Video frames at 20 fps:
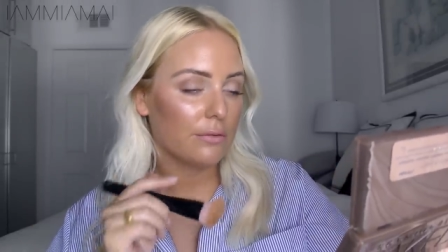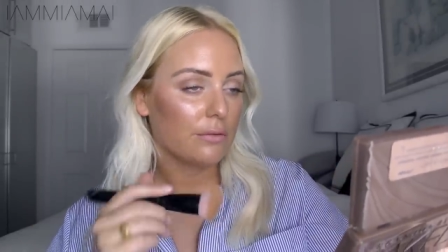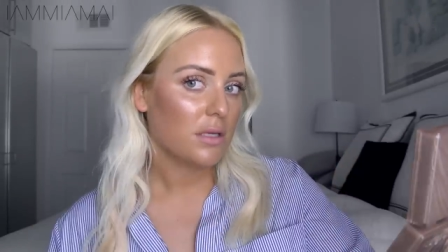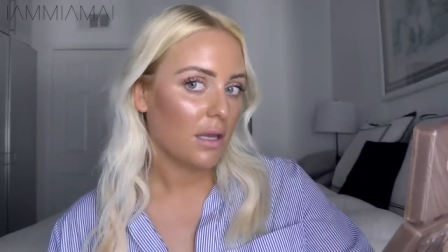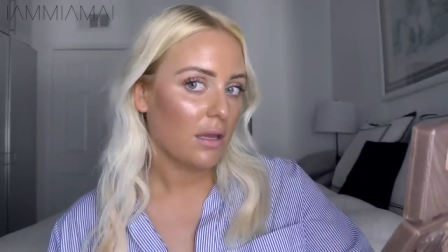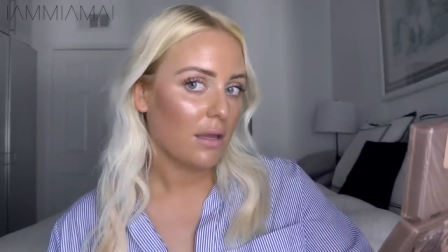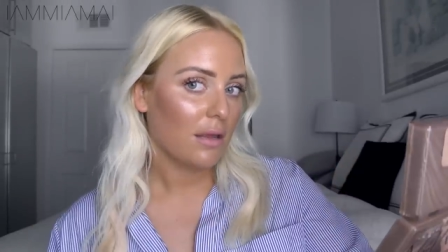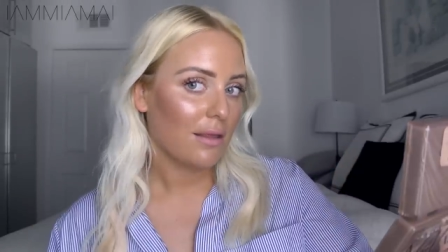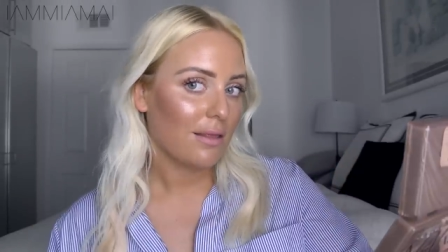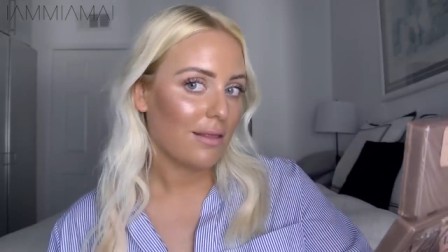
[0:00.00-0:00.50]

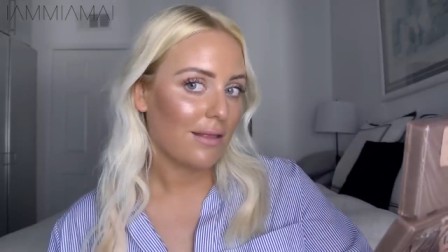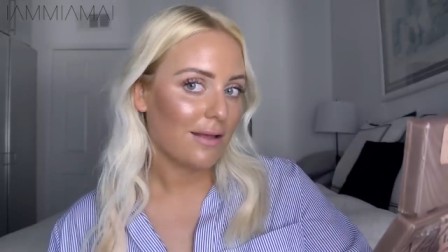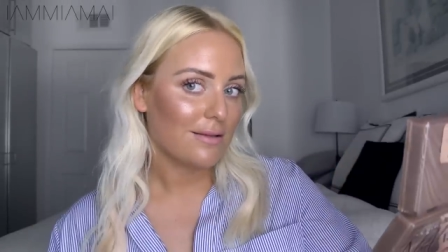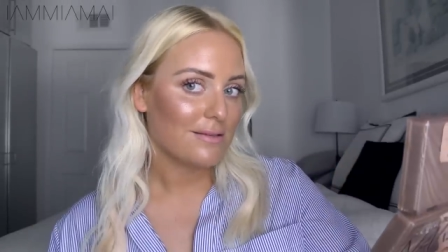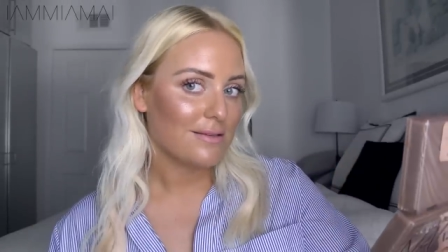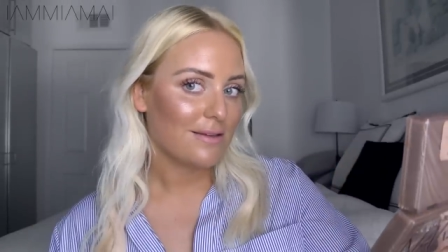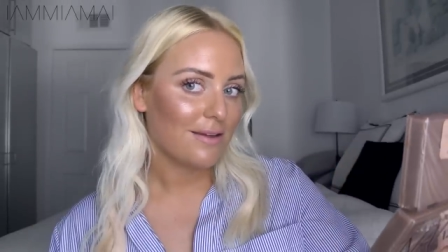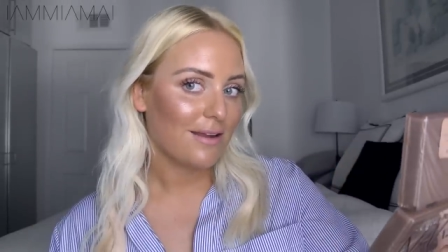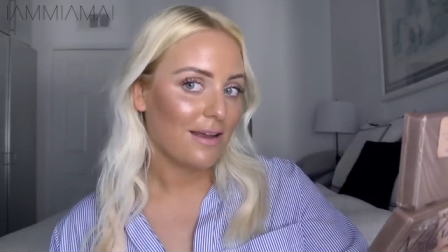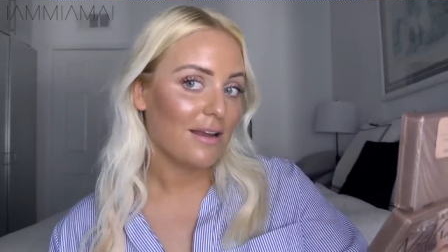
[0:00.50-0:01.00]
See,
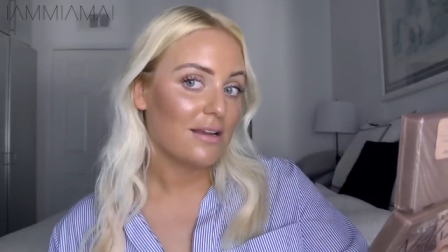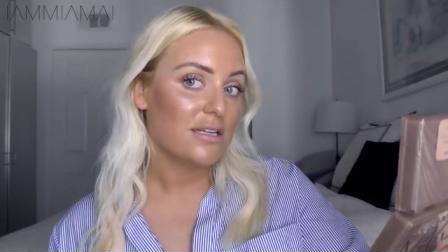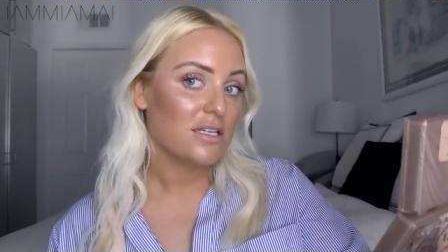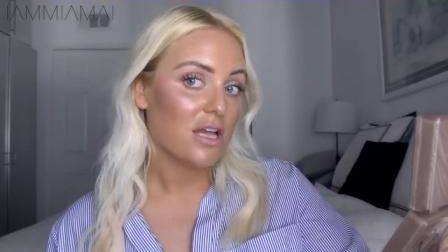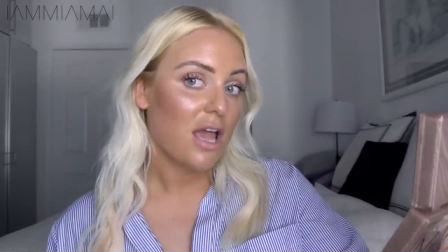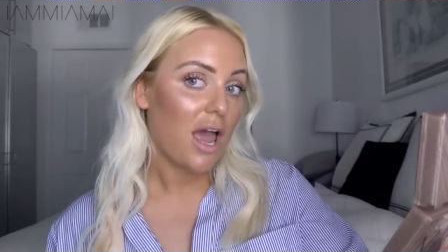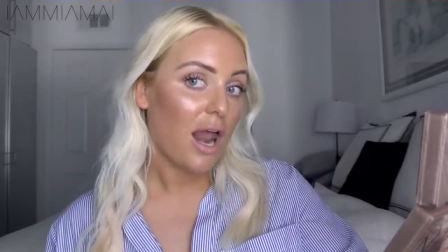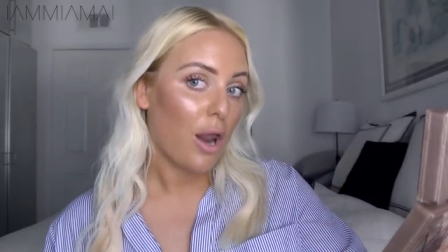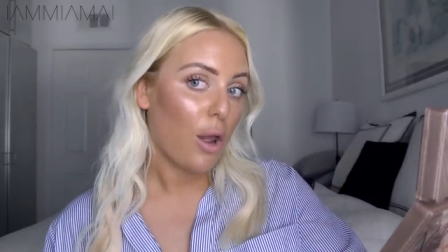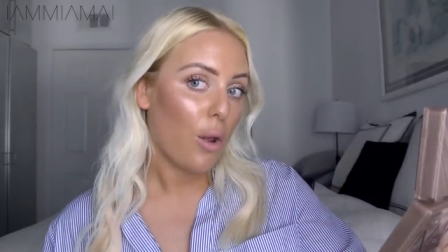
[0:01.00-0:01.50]
that's a nice
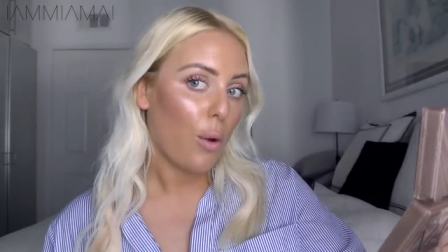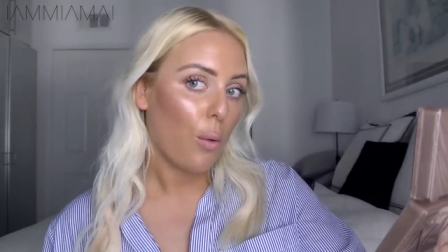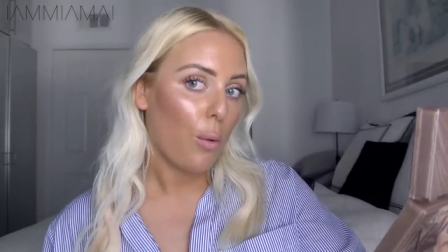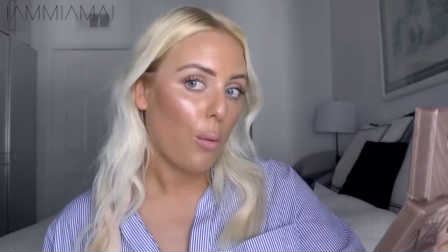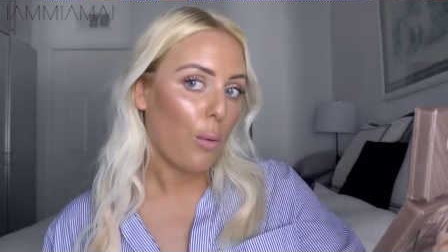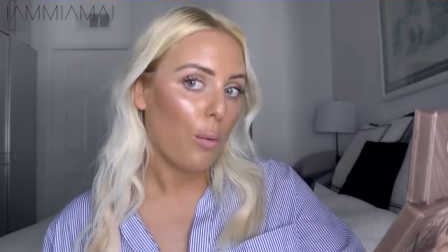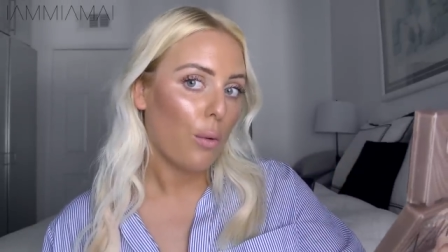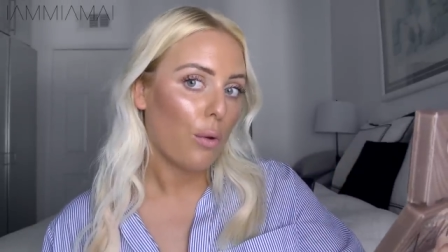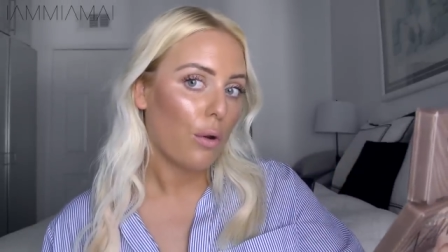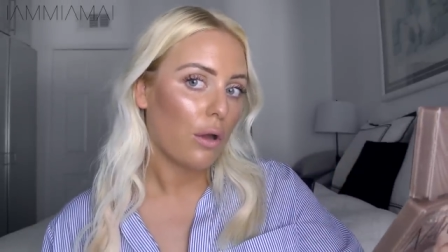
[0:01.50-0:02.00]

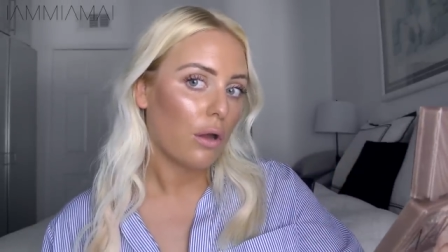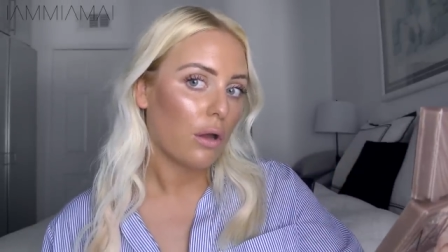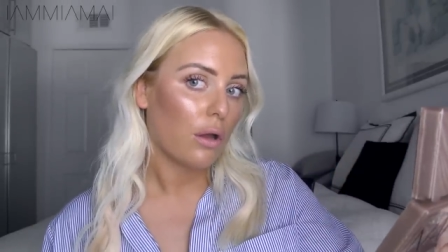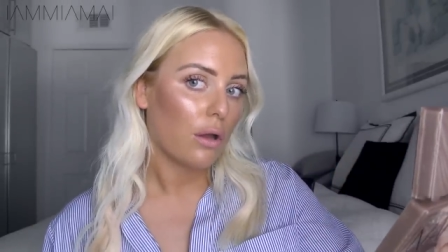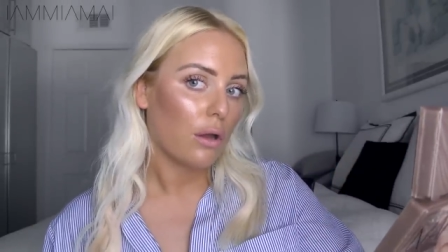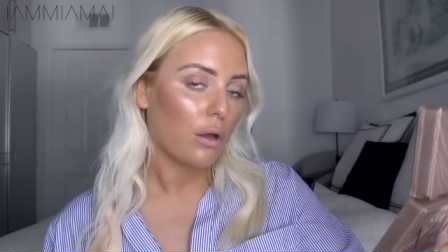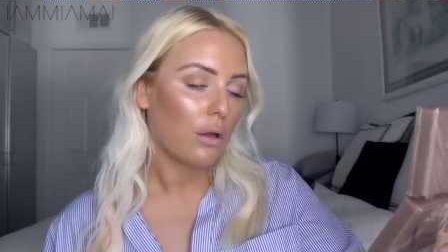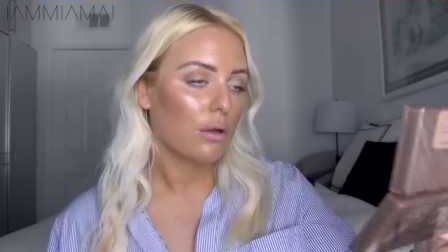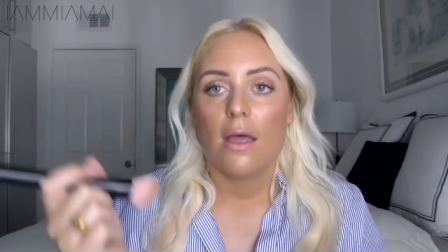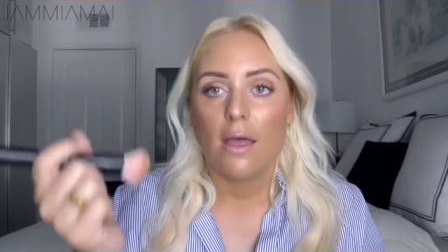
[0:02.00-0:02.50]
shadow.
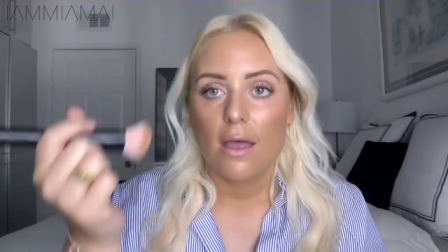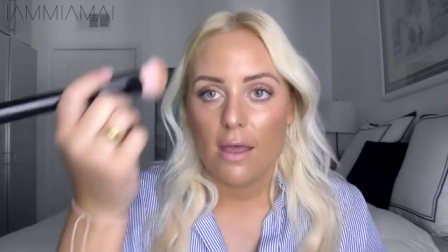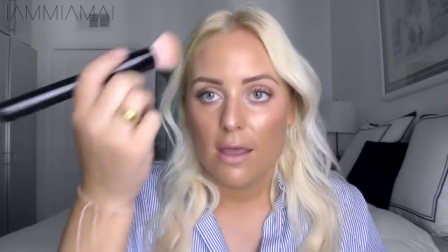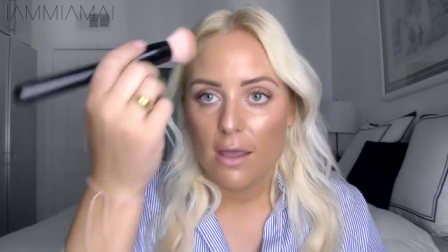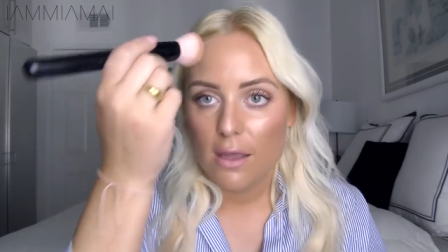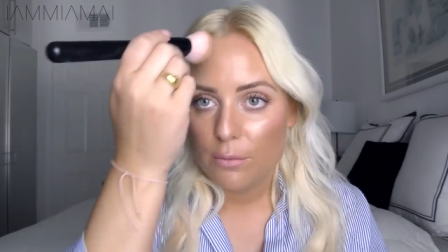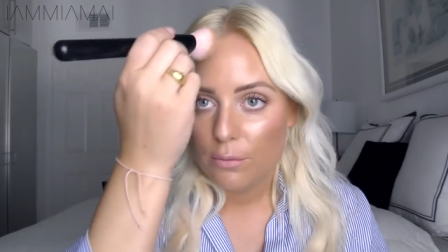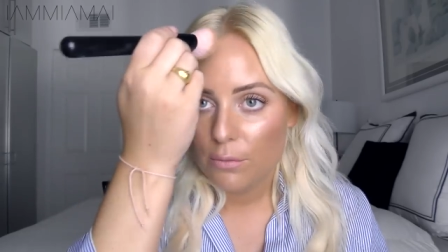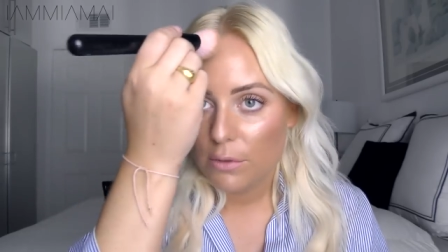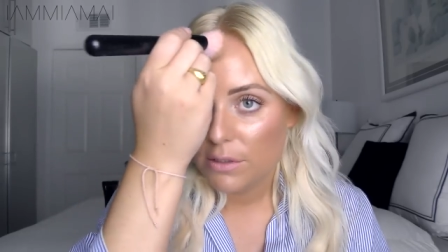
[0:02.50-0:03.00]

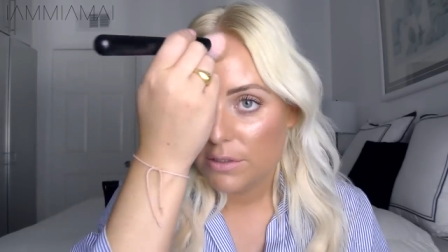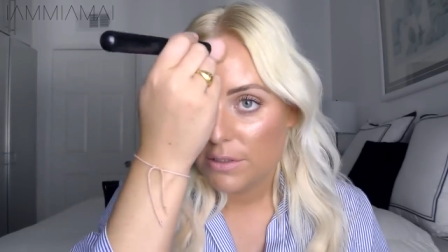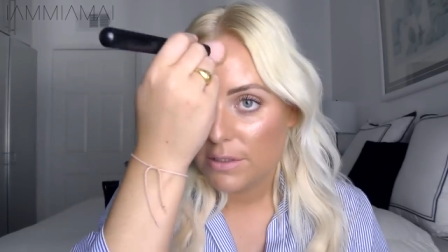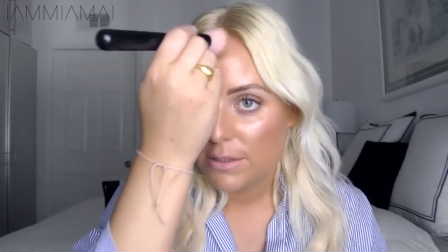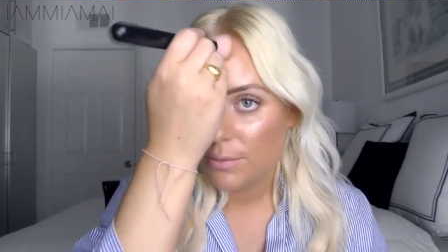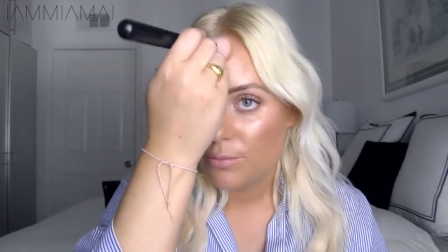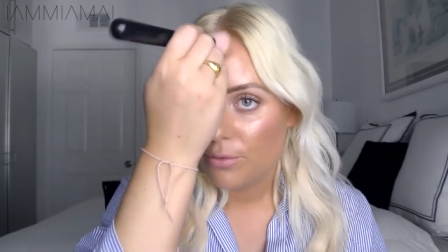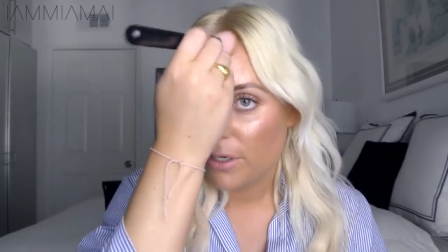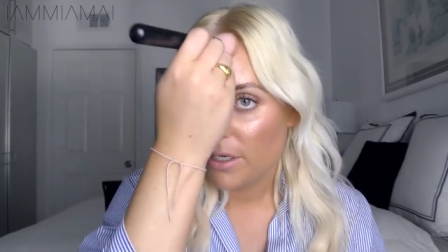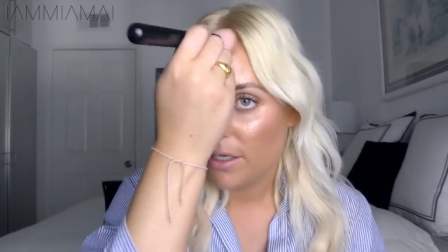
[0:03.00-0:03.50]
And we'll
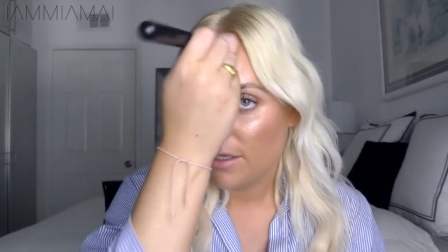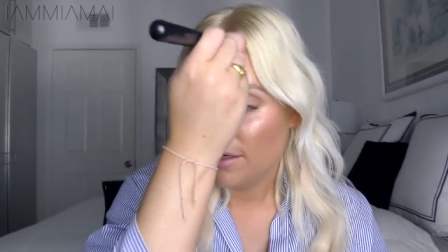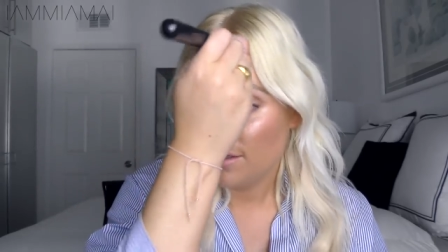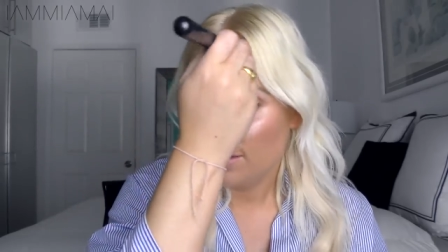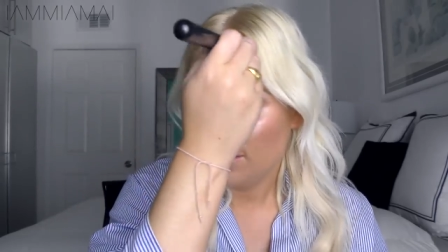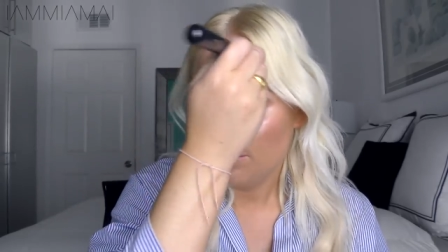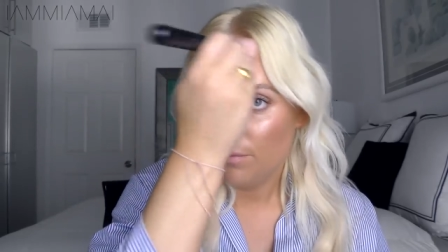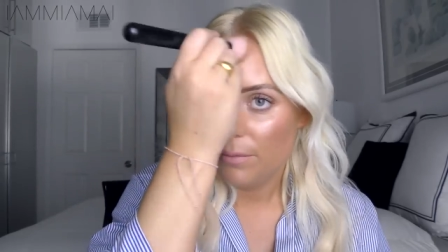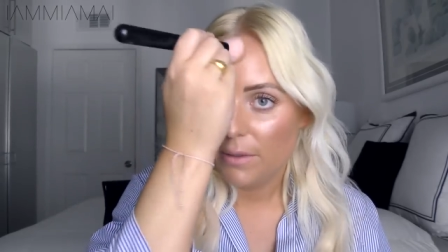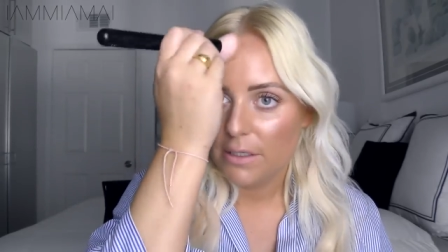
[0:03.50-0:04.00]
just bring a
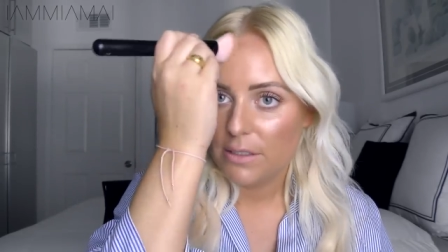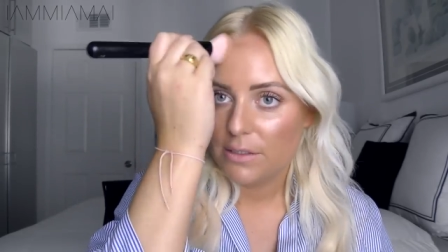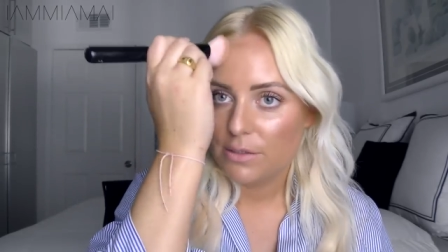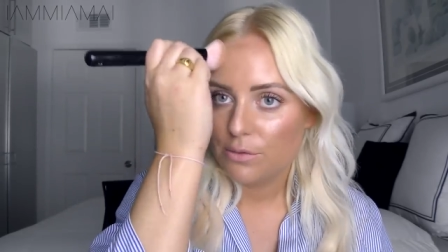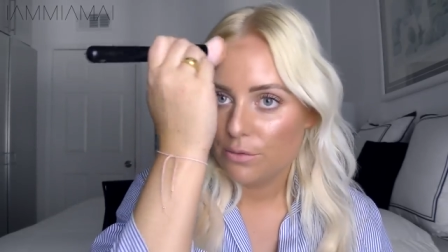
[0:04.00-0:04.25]
little bit